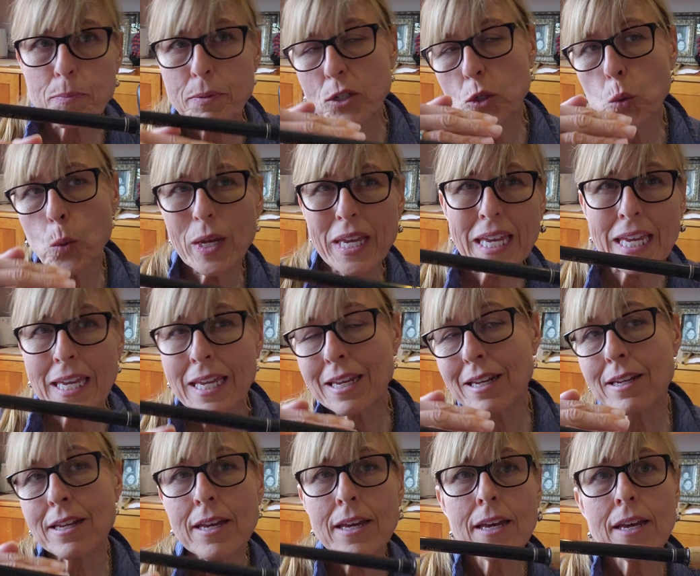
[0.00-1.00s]

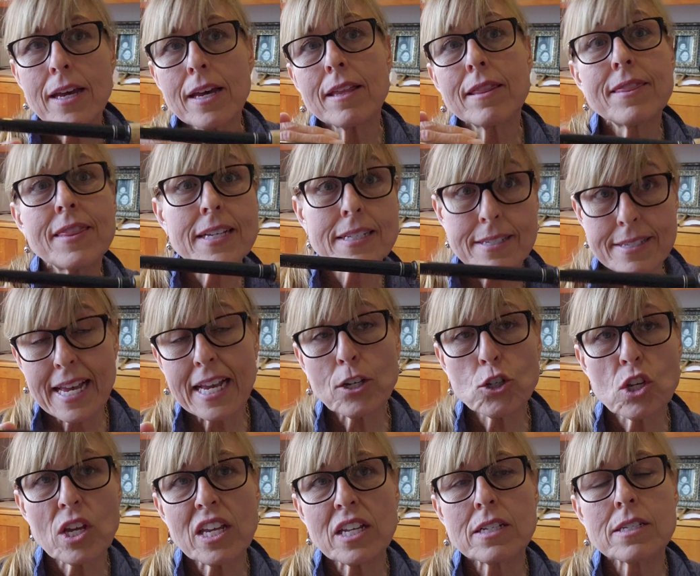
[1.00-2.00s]
between the
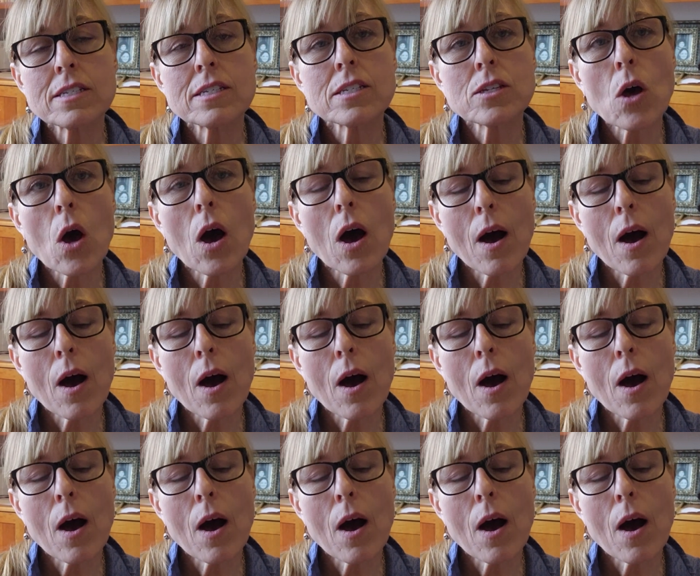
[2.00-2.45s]
sections